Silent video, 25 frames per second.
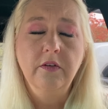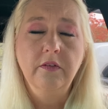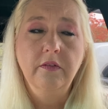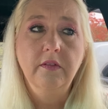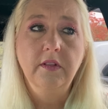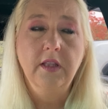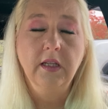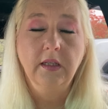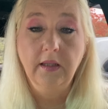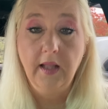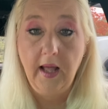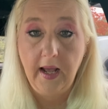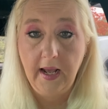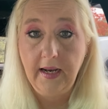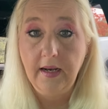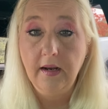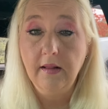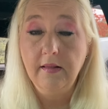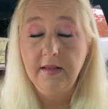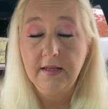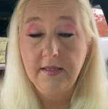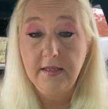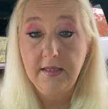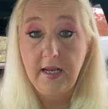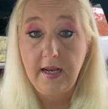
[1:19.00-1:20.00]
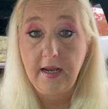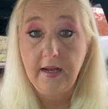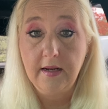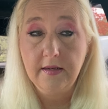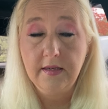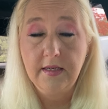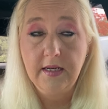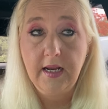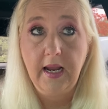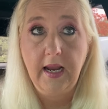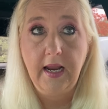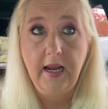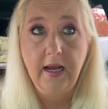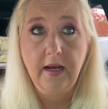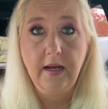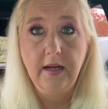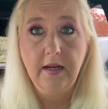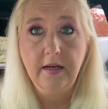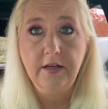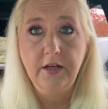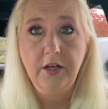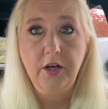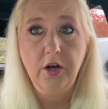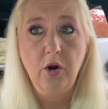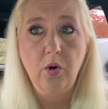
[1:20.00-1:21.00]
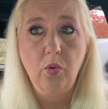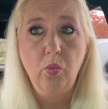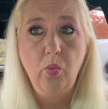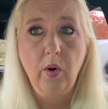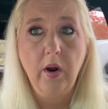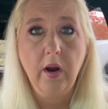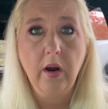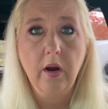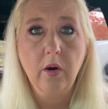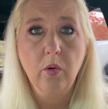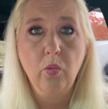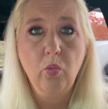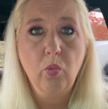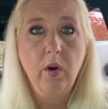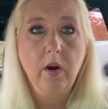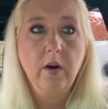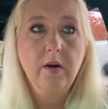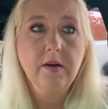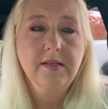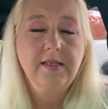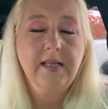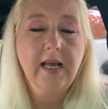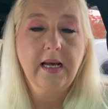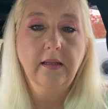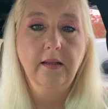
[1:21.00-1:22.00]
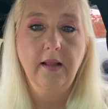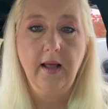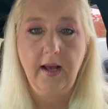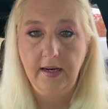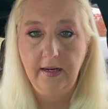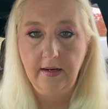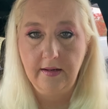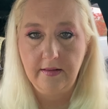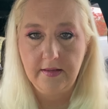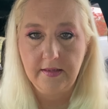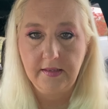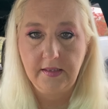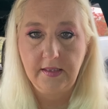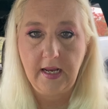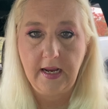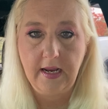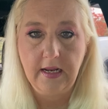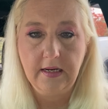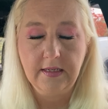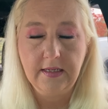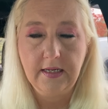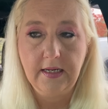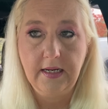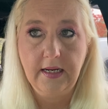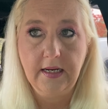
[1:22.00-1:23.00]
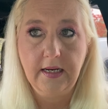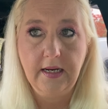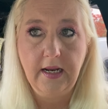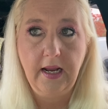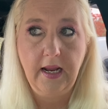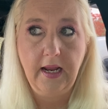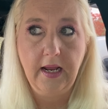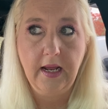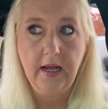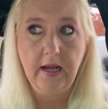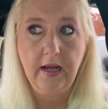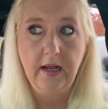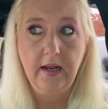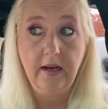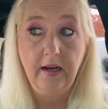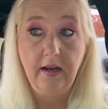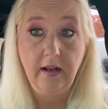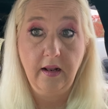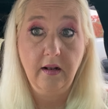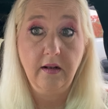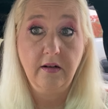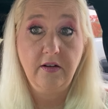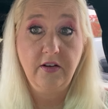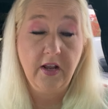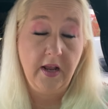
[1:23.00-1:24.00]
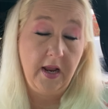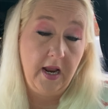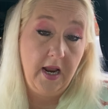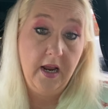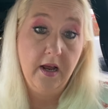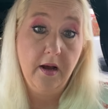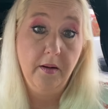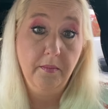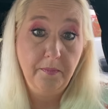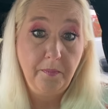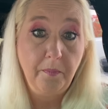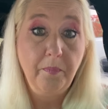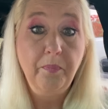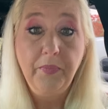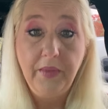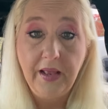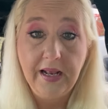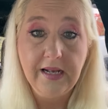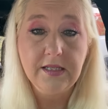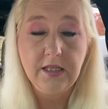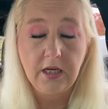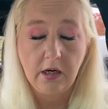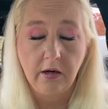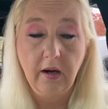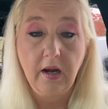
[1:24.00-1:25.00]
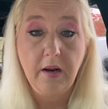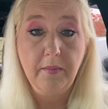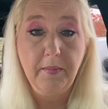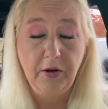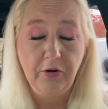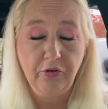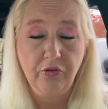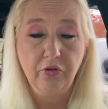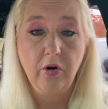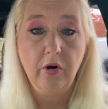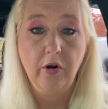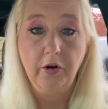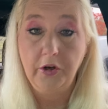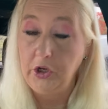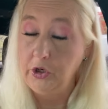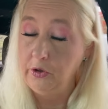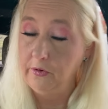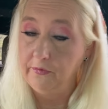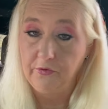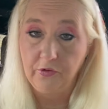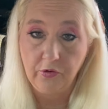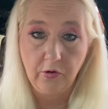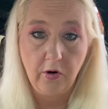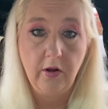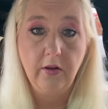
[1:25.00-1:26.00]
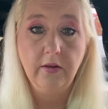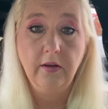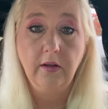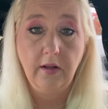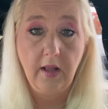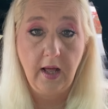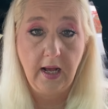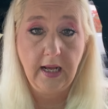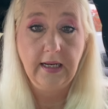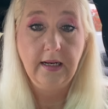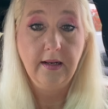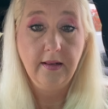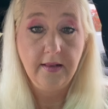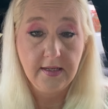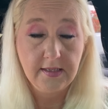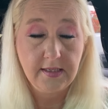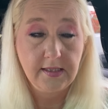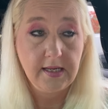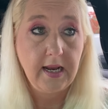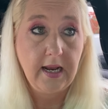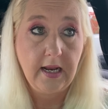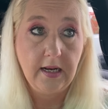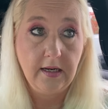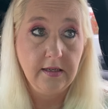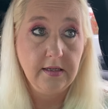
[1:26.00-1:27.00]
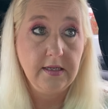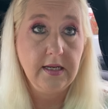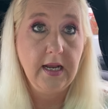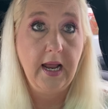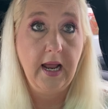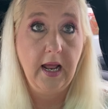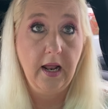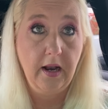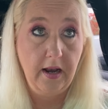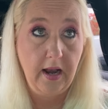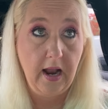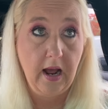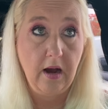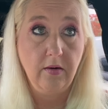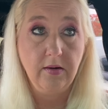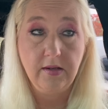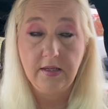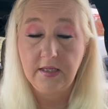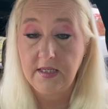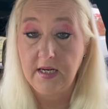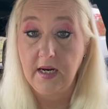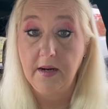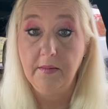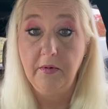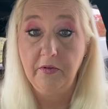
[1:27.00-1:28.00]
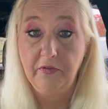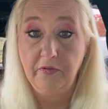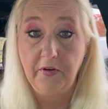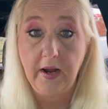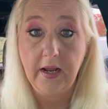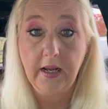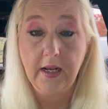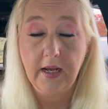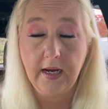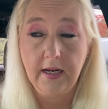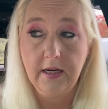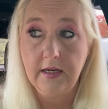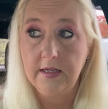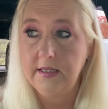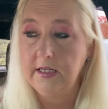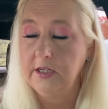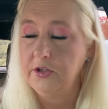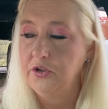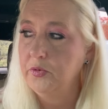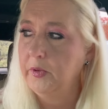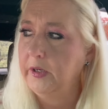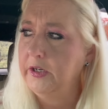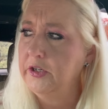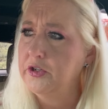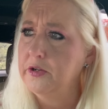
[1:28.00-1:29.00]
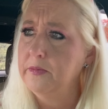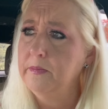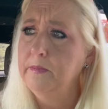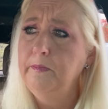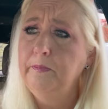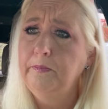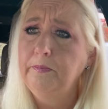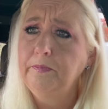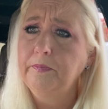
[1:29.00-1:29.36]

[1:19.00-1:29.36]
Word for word: the line in the sand and you know where where is that line in the sand it, and to him it's already been drawn you have drawn the line in the sand and now it's time to fight kind of situation